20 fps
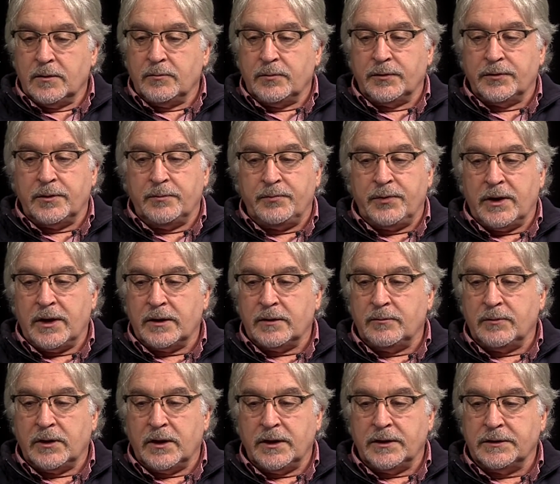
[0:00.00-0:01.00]
But the
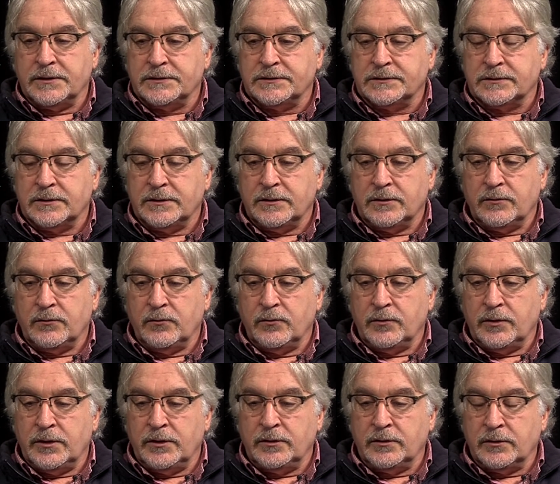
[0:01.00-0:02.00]
bottom line is,
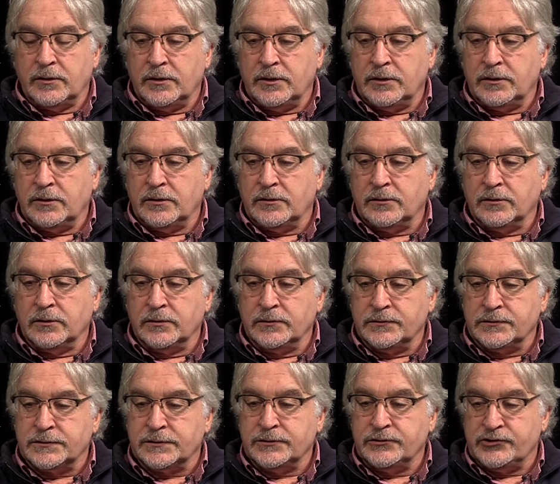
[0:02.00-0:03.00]
in
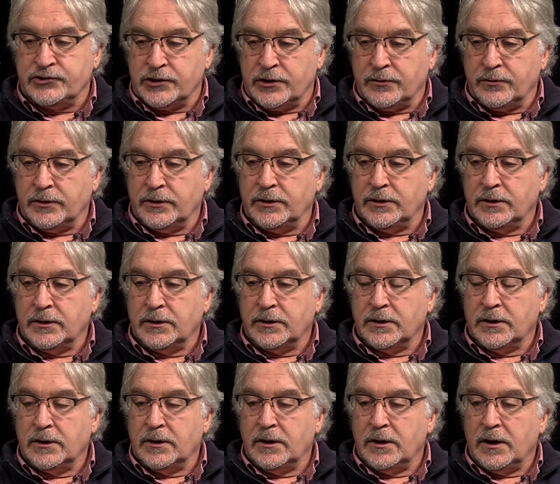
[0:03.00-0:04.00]
losing Joey,
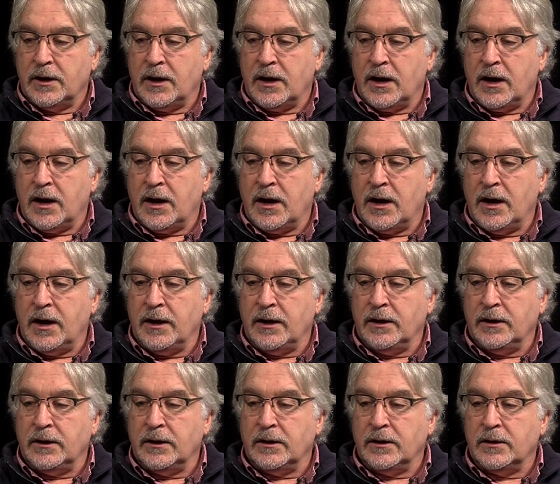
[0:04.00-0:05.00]

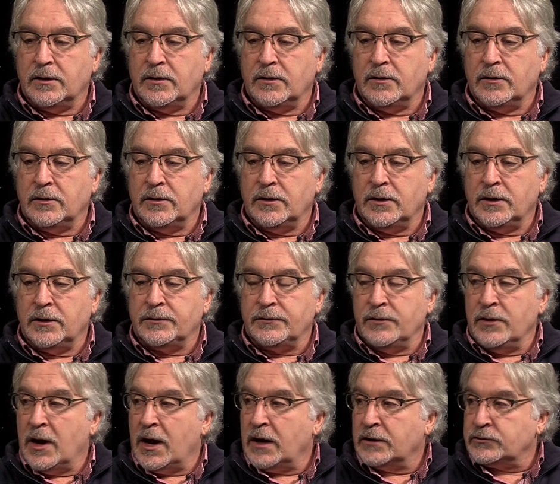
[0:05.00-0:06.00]
it
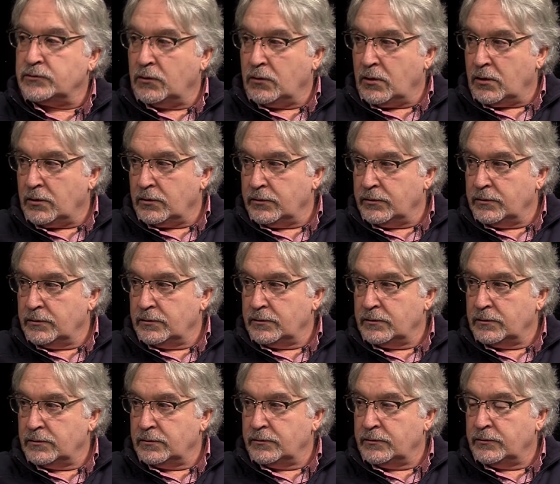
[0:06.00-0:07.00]
knocked all
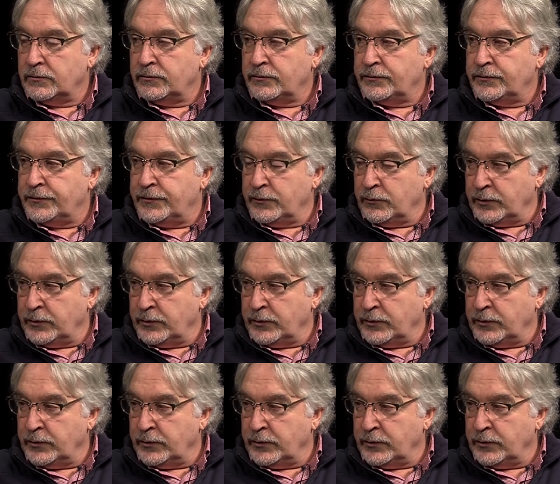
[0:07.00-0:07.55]
the